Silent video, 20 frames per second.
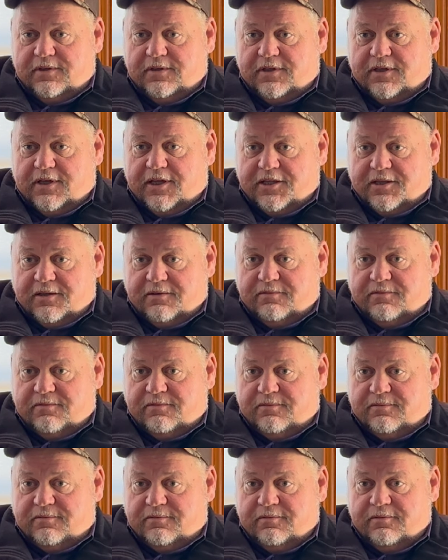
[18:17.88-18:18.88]

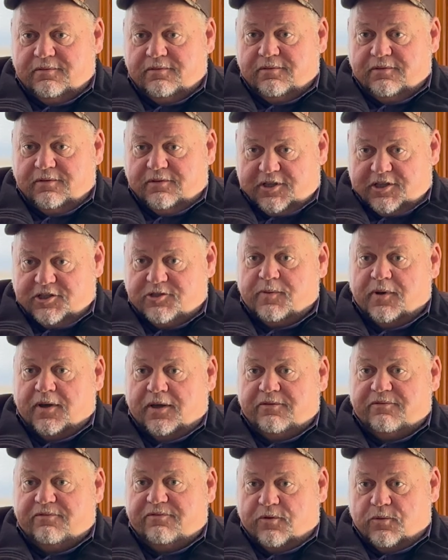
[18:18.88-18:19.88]
In this
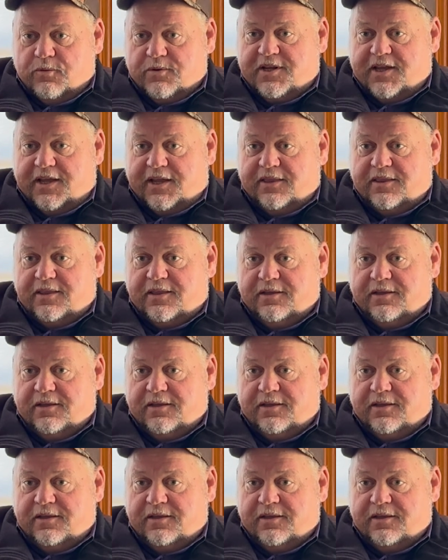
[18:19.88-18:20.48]
month, 14th.